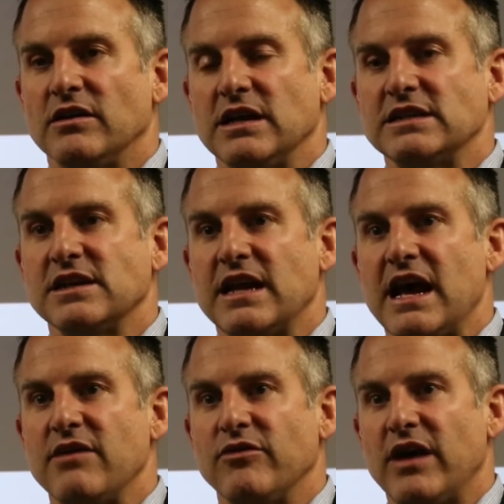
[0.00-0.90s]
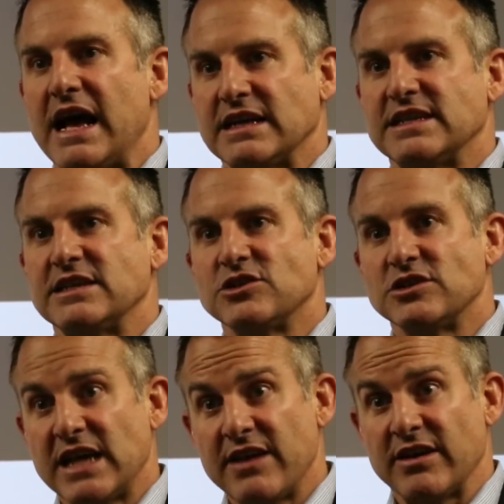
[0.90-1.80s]
does it have access to
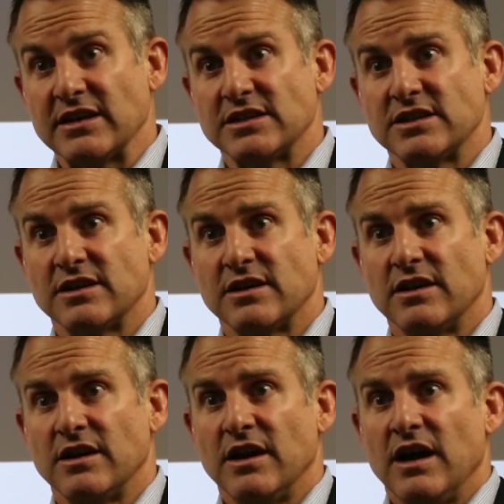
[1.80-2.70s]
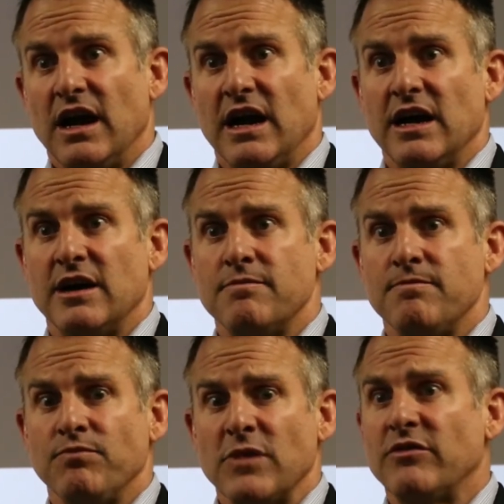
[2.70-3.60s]
savings?
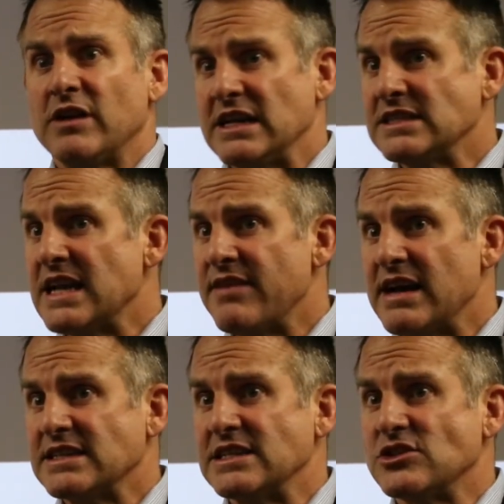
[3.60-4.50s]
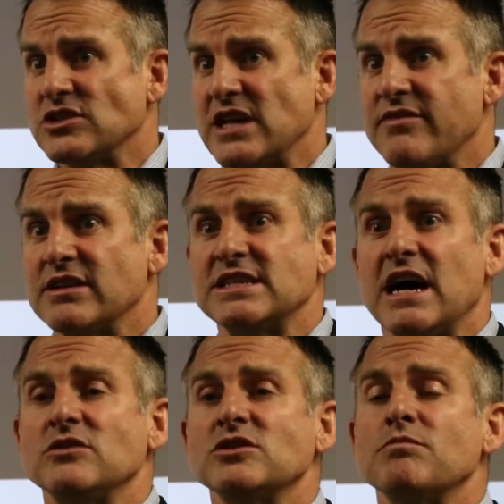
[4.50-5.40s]
If it doesn't have access to savings,
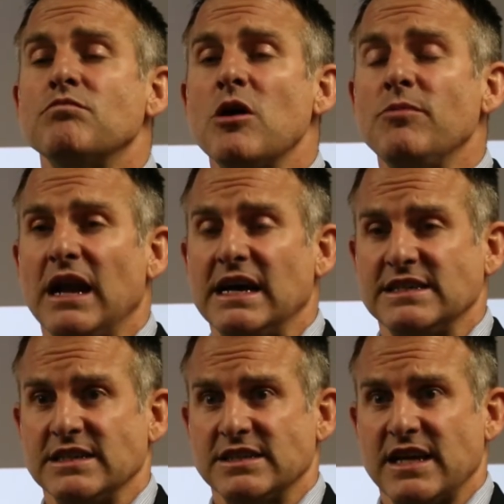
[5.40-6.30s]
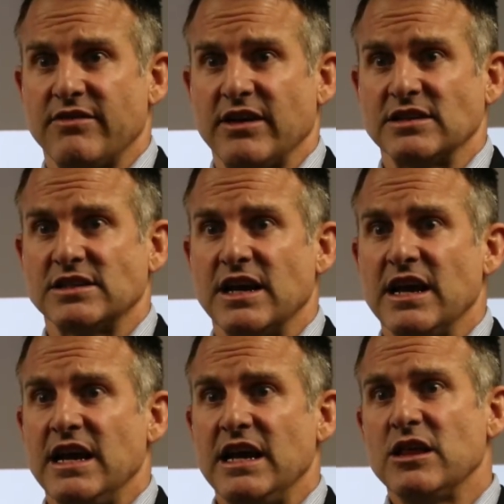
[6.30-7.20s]
how is it mobilizing savings?
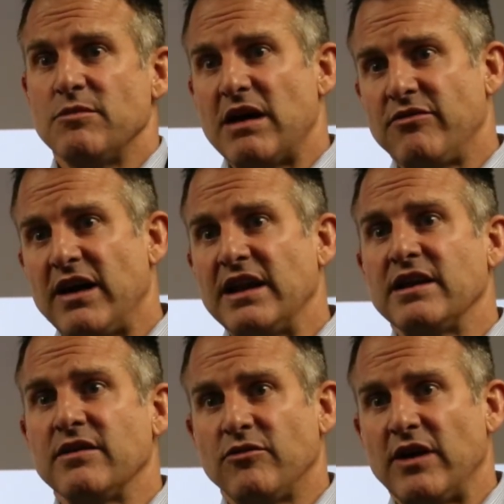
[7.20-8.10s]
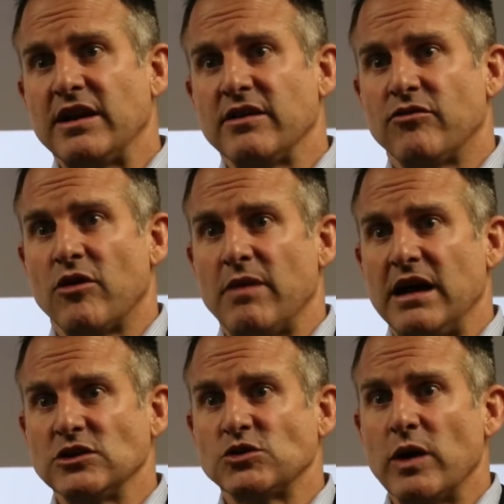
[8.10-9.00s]
Either by finding funding from
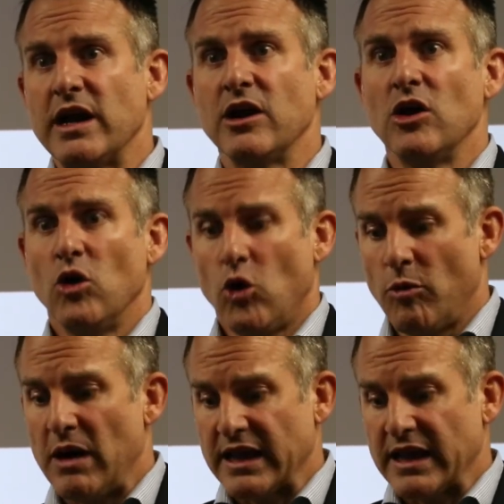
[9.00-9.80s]
elsewhere or by